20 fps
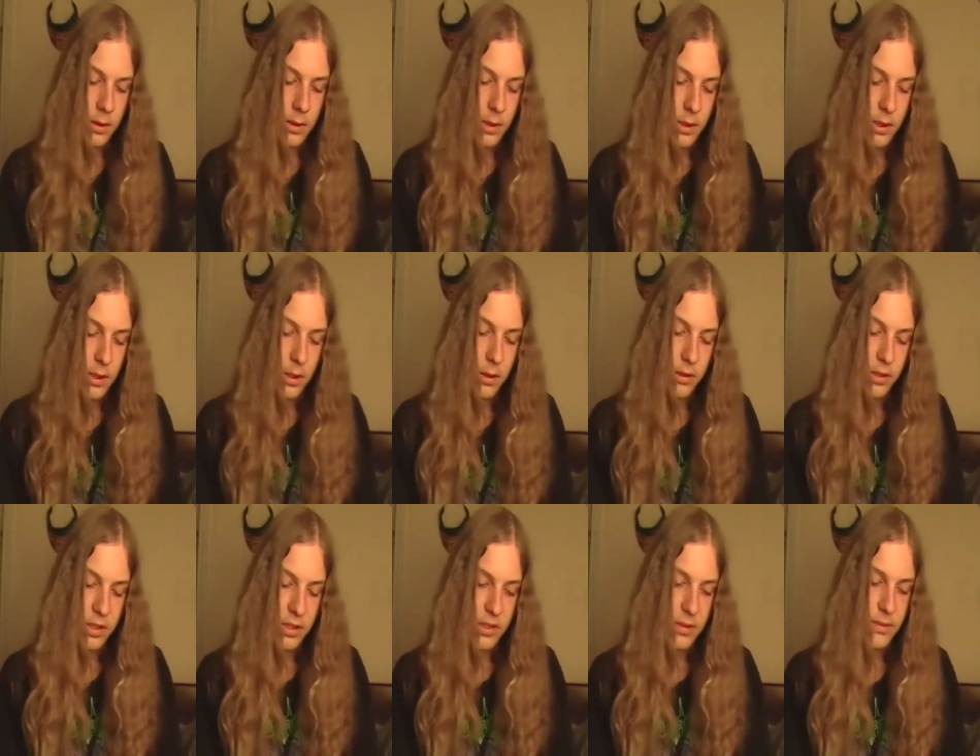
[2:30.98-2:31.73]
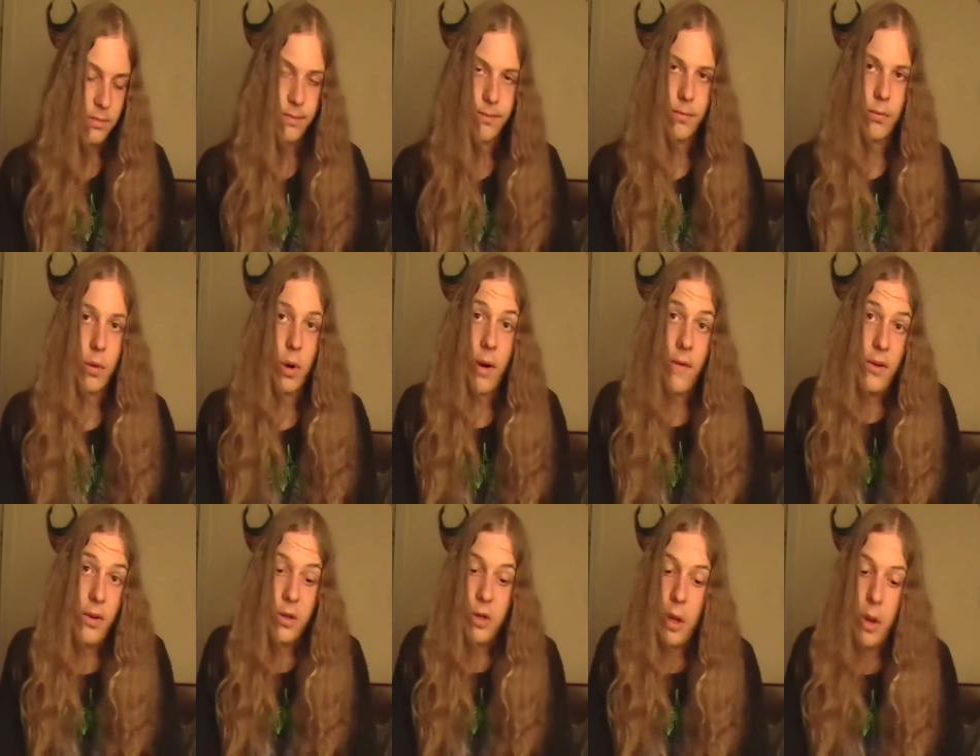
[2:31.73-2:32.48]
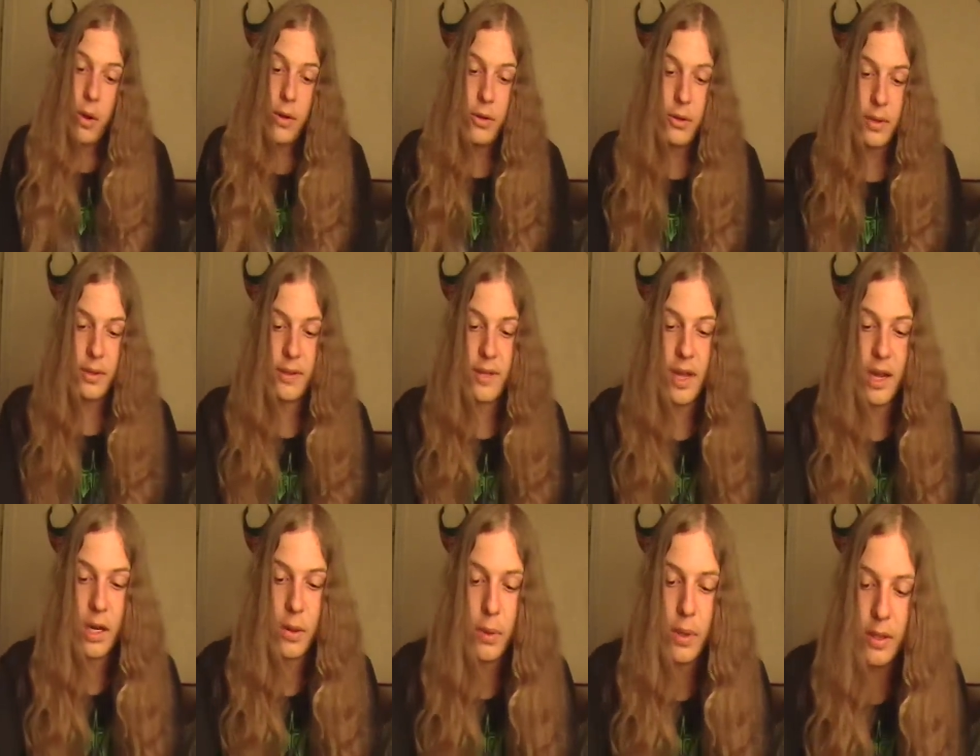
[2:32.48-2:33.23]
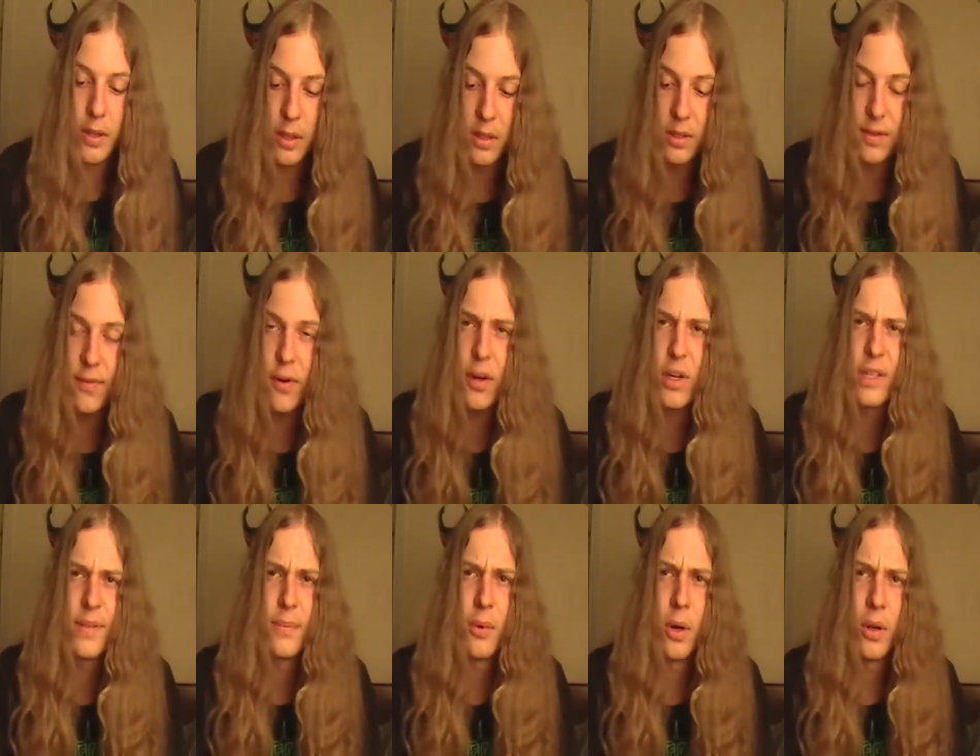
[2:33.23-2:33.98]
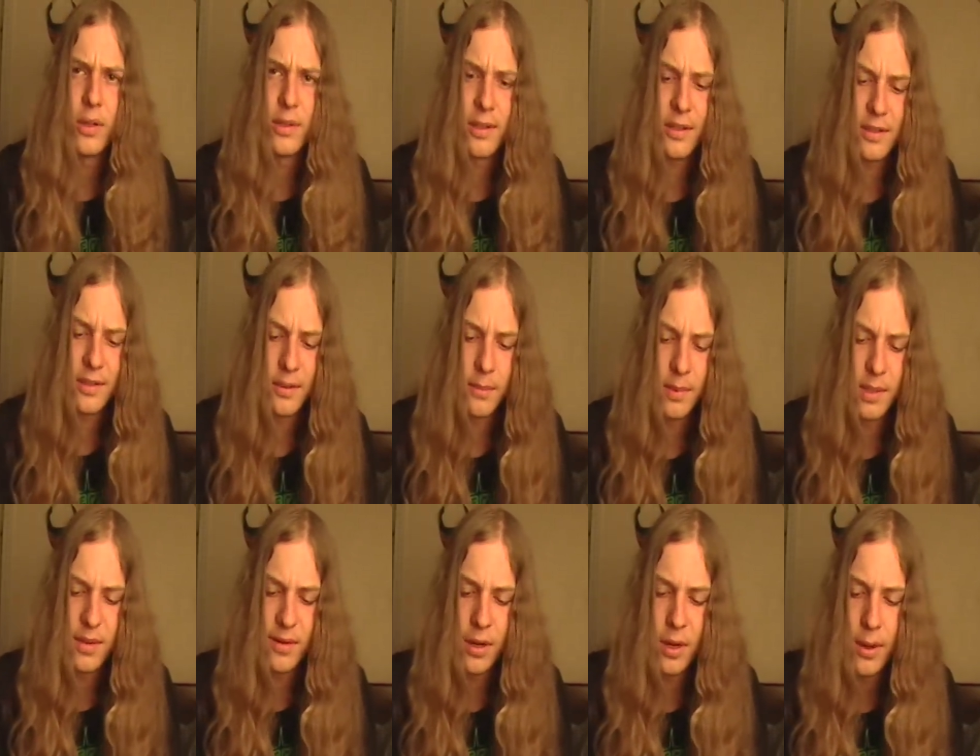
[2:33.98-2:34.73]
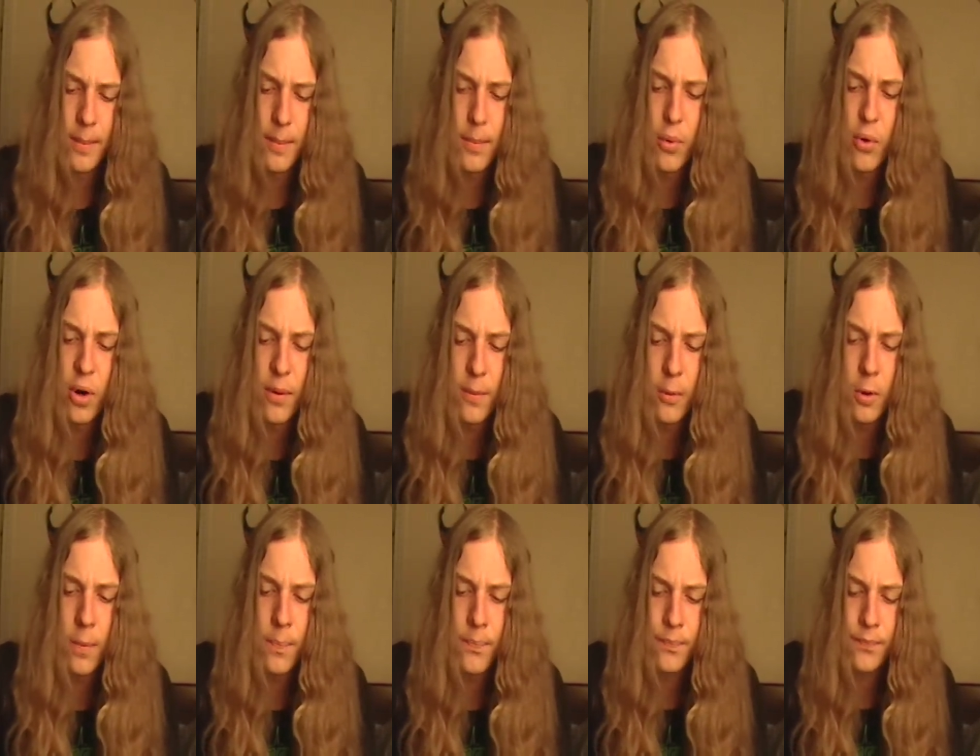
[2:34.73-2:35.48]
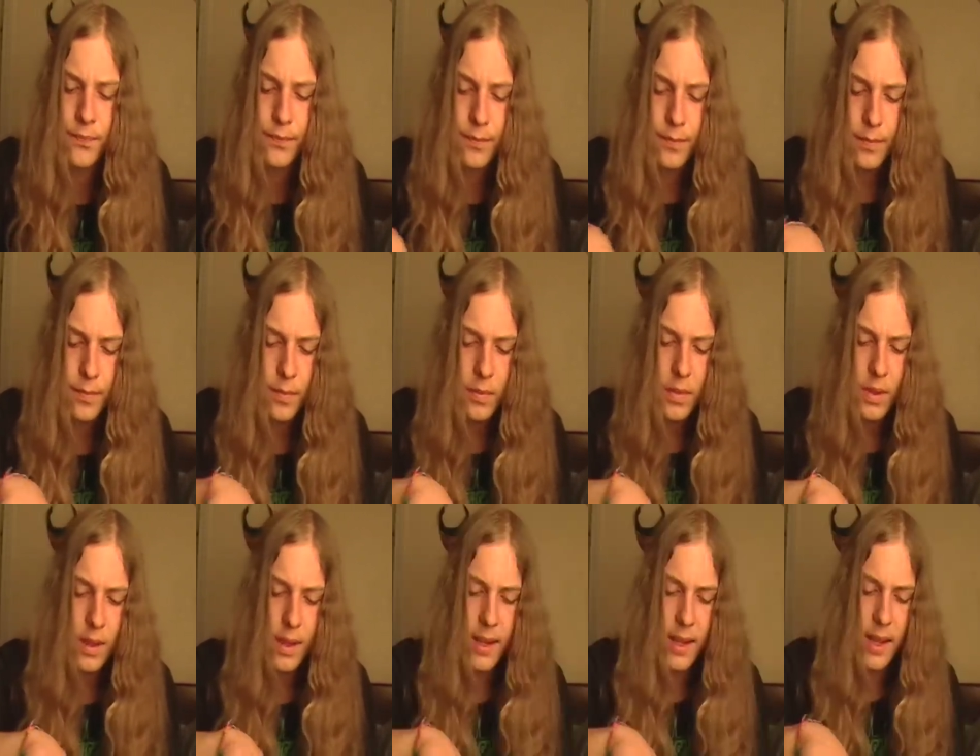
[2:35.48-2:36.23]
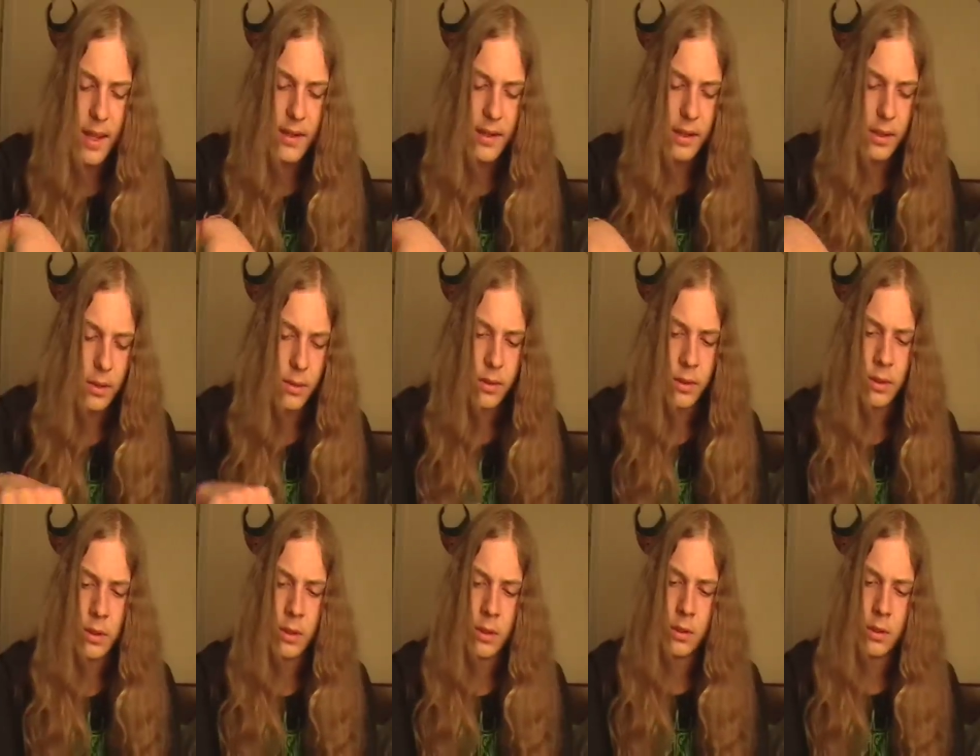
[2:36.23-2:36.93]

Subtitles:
you know, just wherever you're going, you can take it with you. It's a very small system. It's portable, handheld,